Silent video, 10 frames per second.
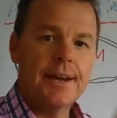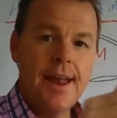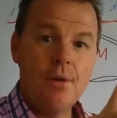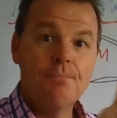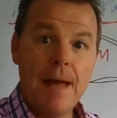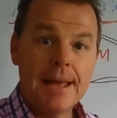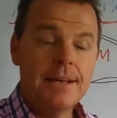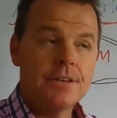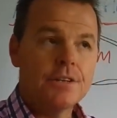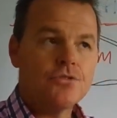and now I'm back
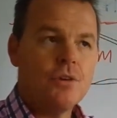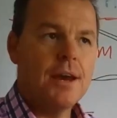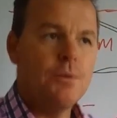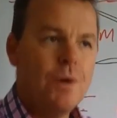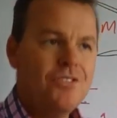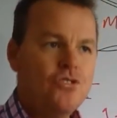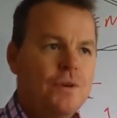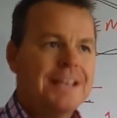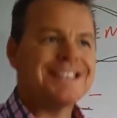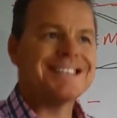into the trading, once
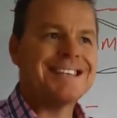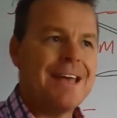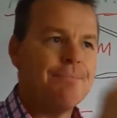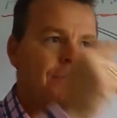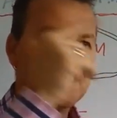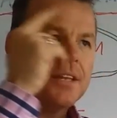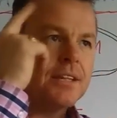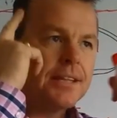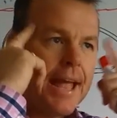you accept the